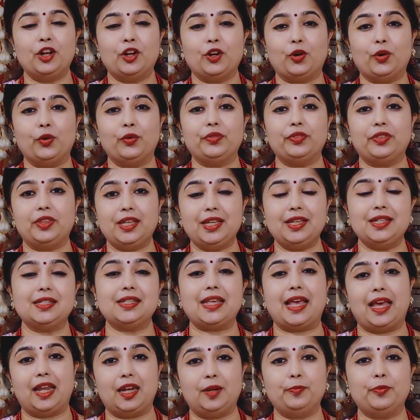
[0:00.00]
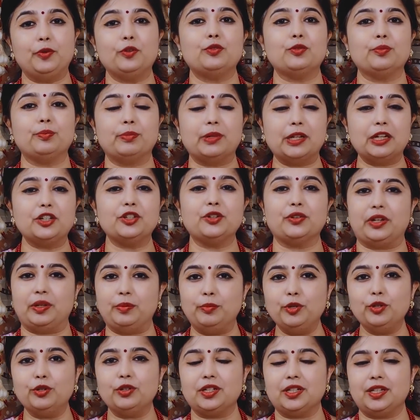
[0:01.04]
Now these help you to build your
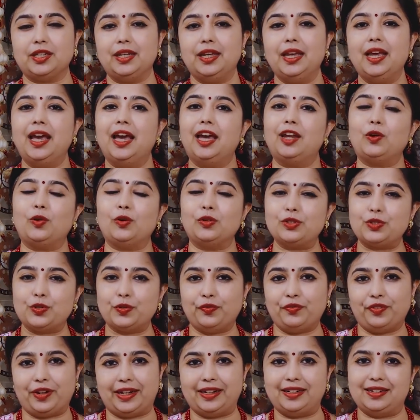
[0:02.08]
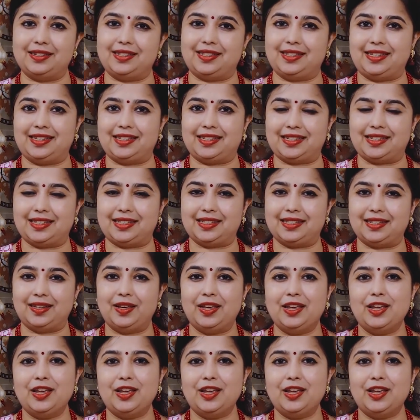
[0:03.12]
immunity and also fight diseases.